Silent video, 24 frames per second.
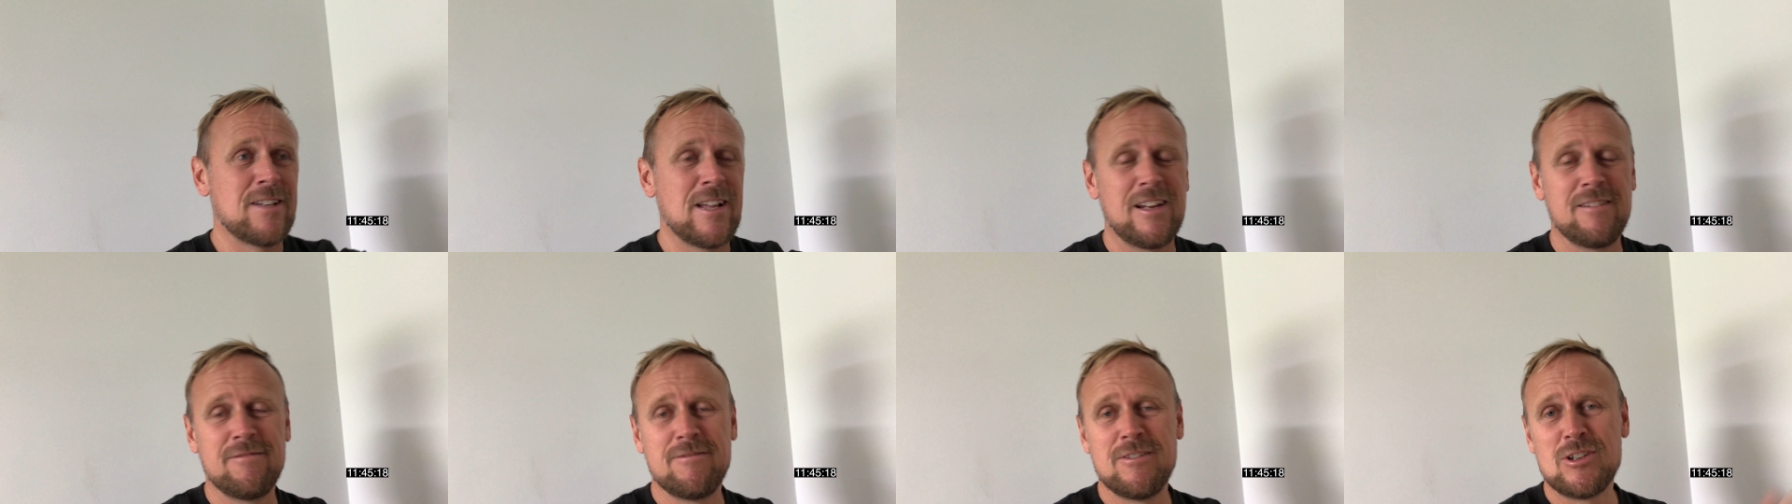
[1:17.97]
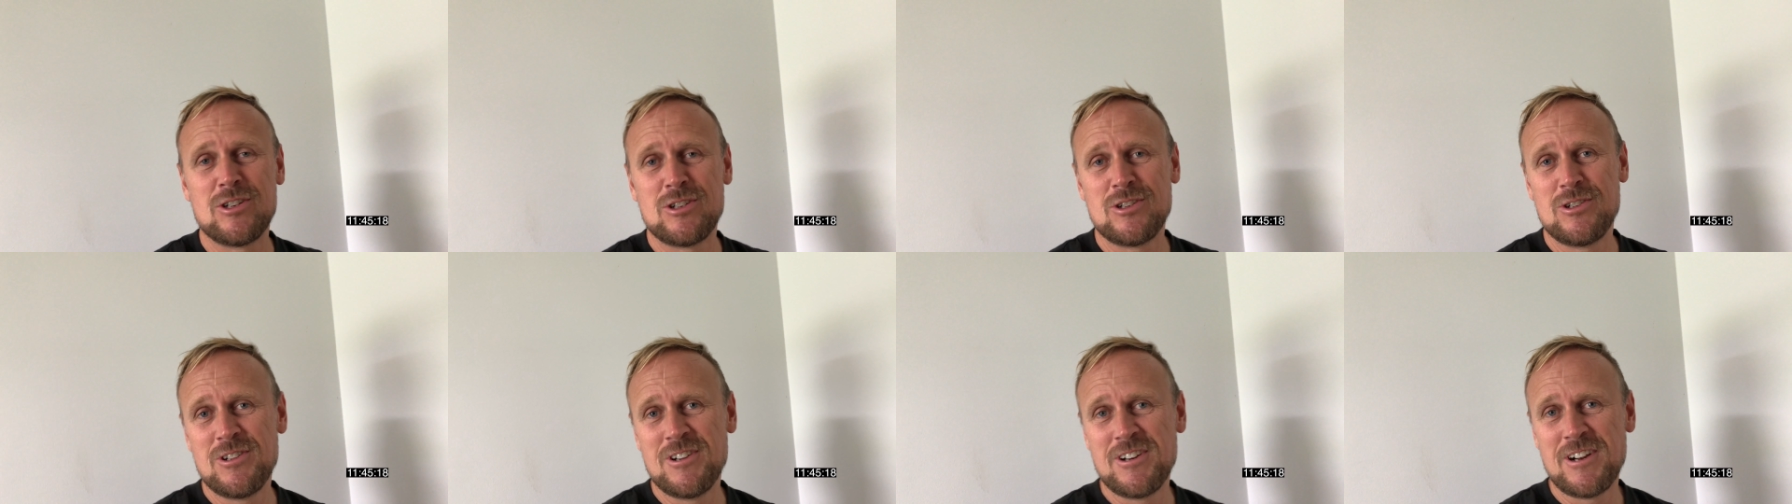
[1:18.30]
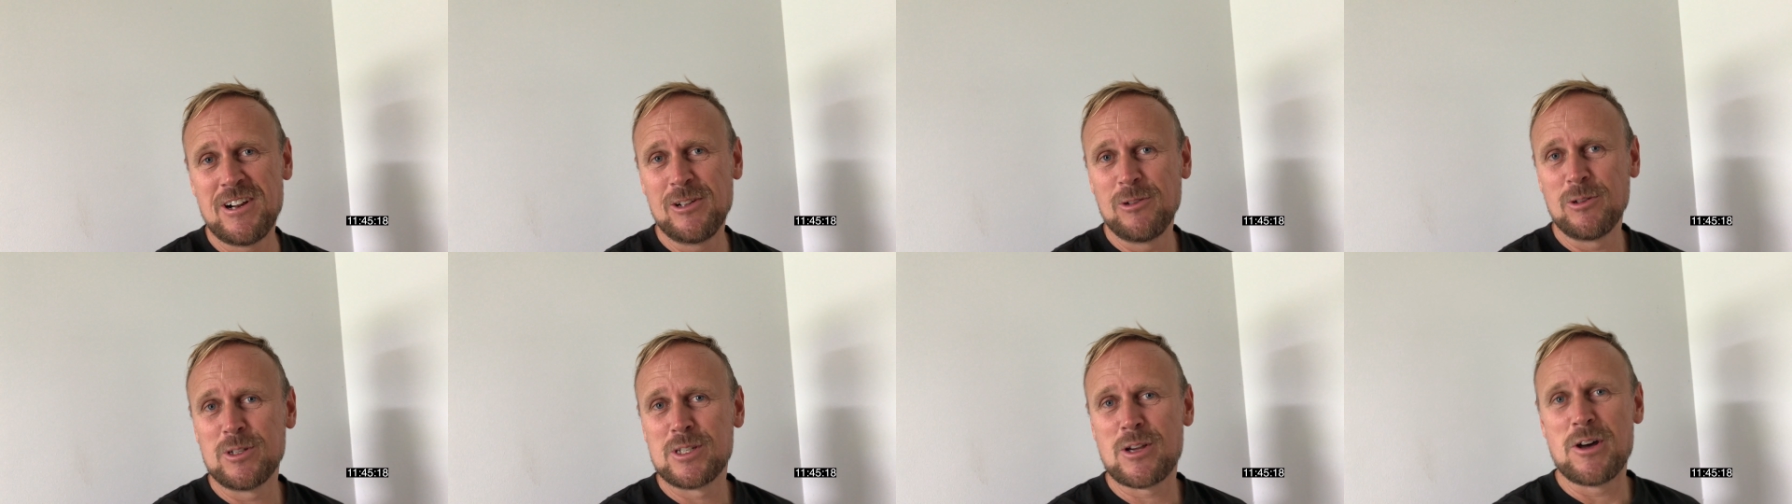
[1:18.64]
television and
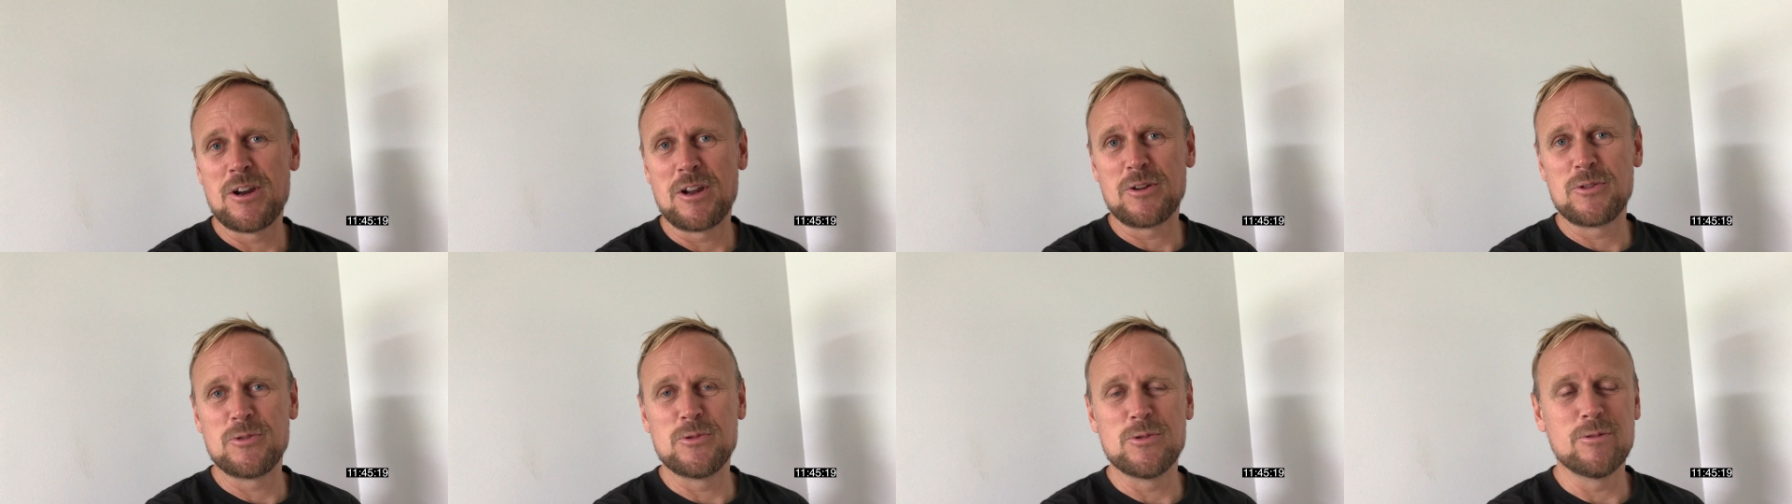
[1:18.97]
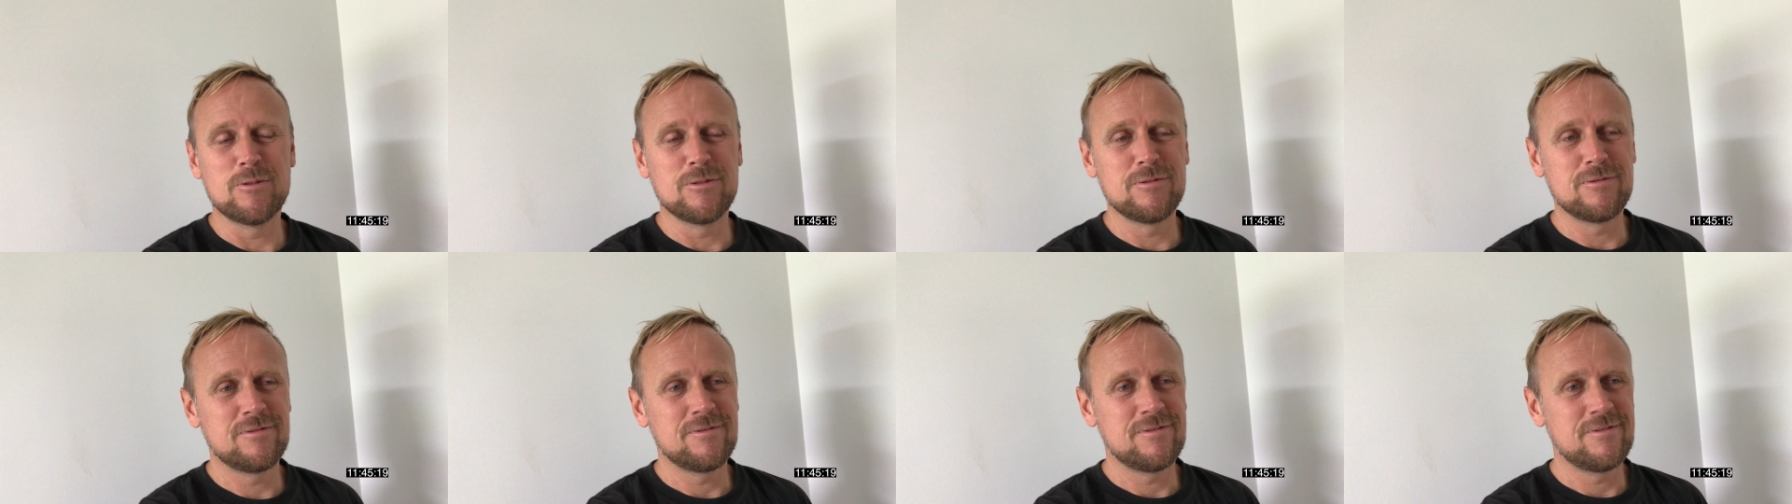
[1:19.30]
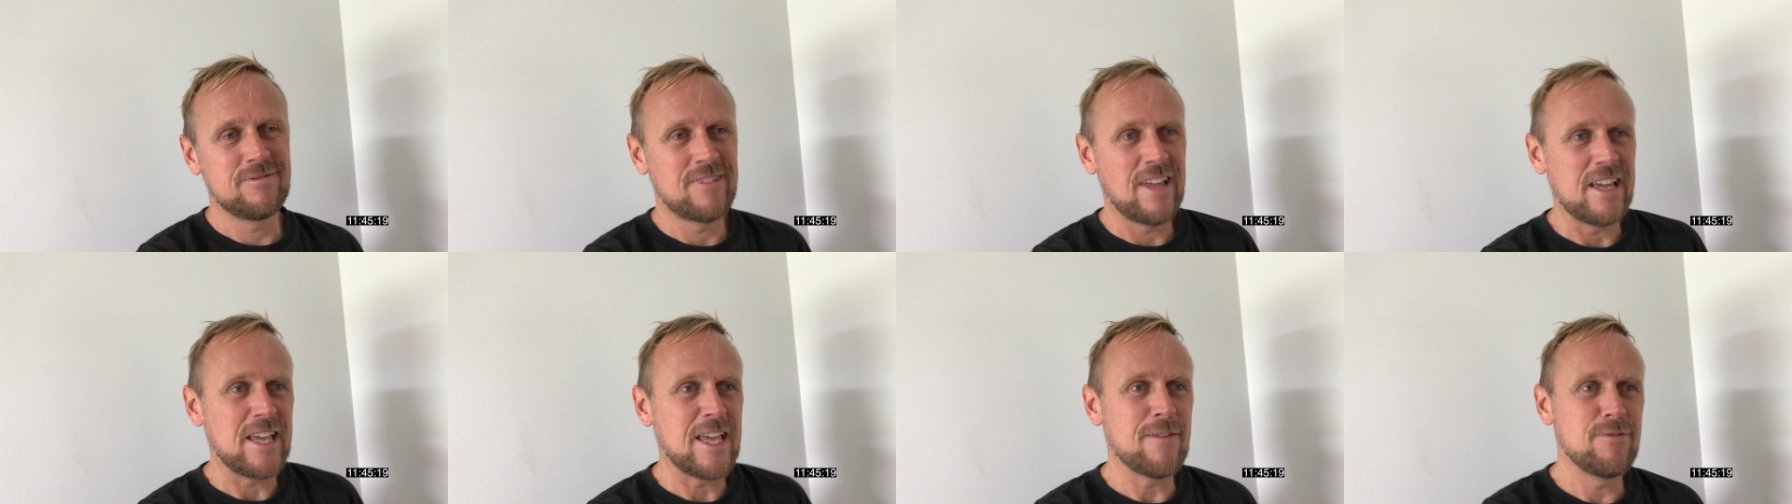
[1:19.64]
it looks kind of cool and
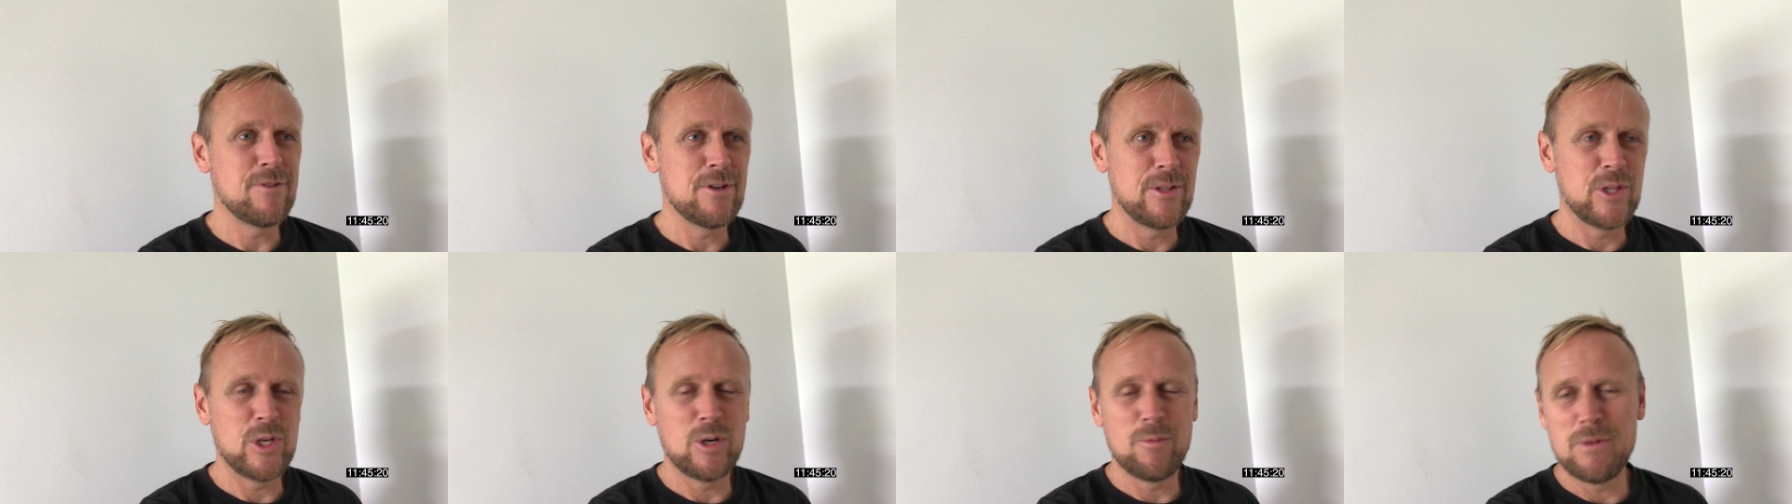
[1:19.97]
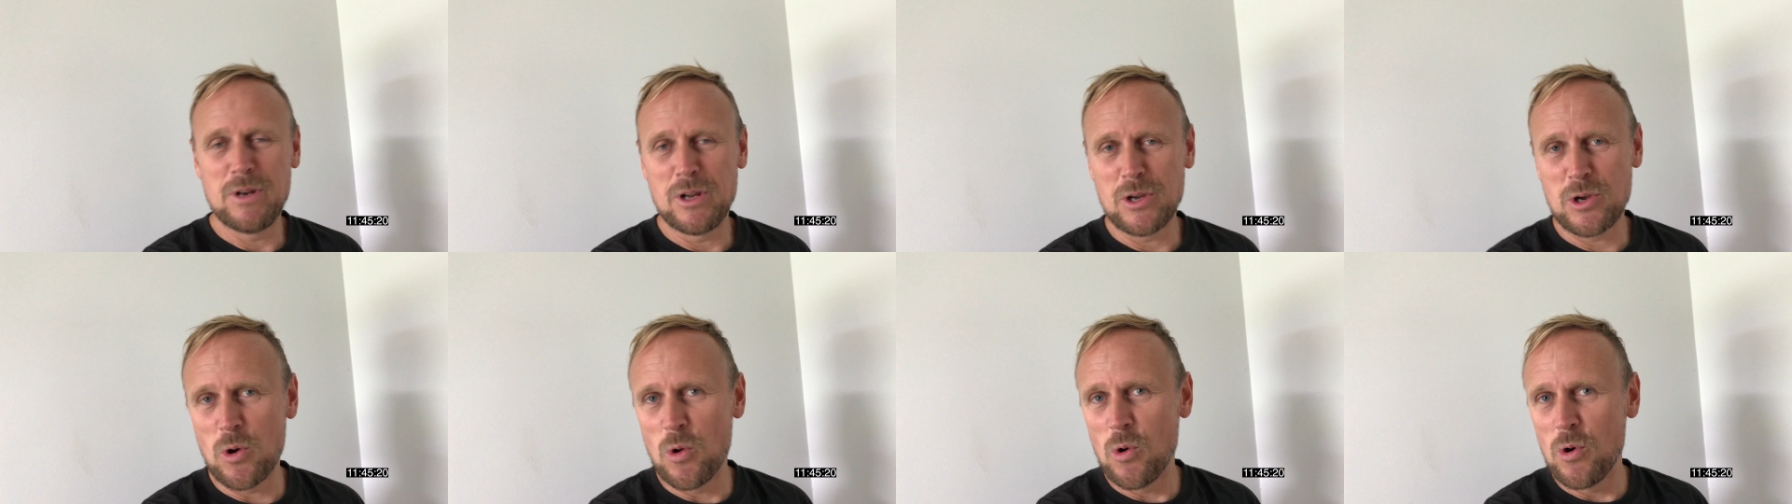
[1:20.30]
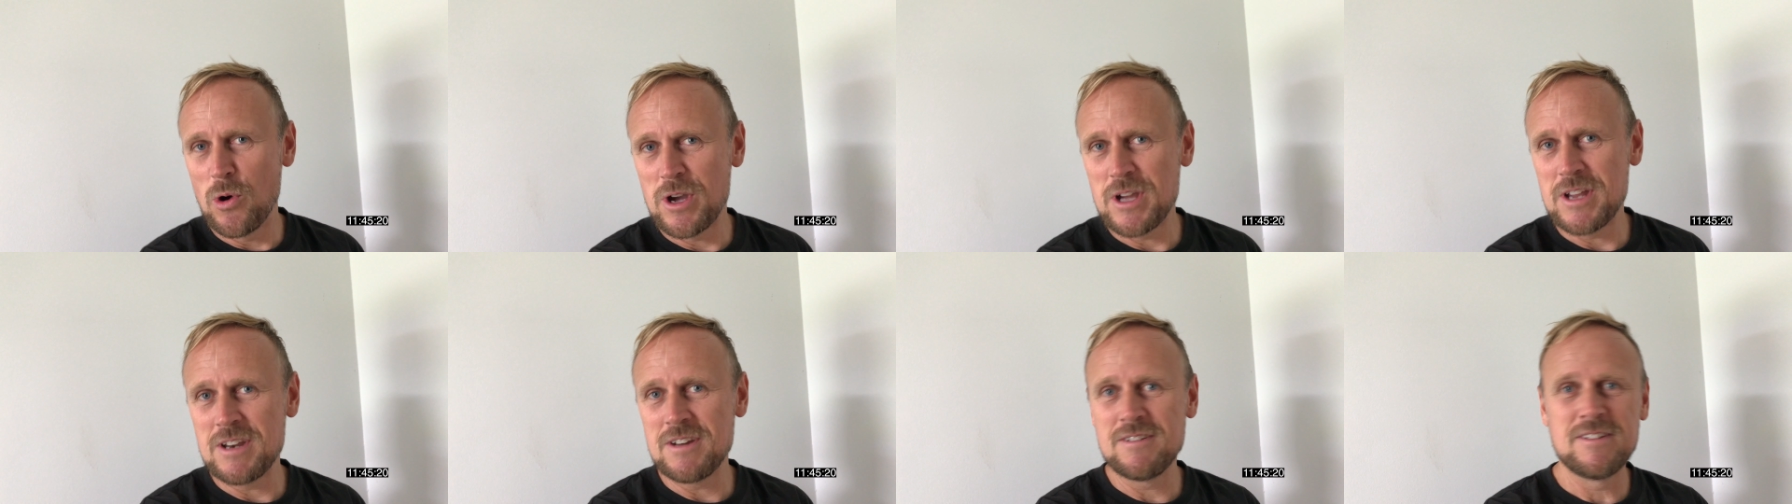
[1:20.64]
they give you a little bit of
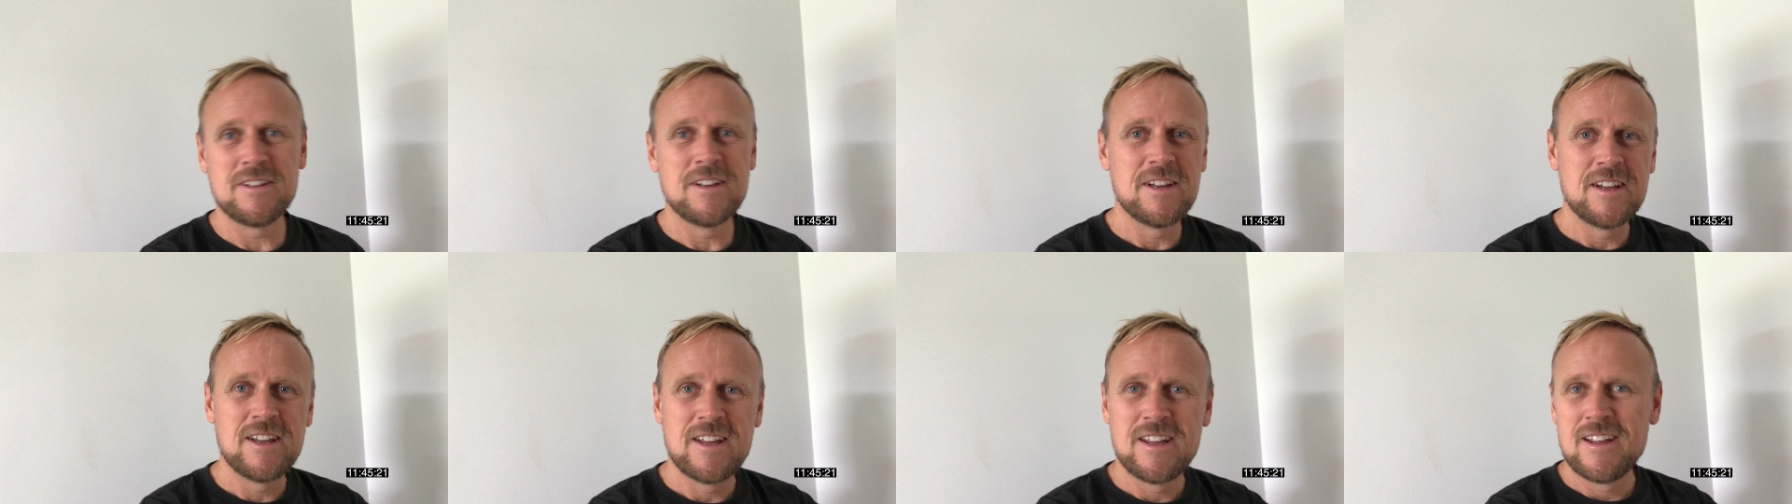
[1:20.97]
coin.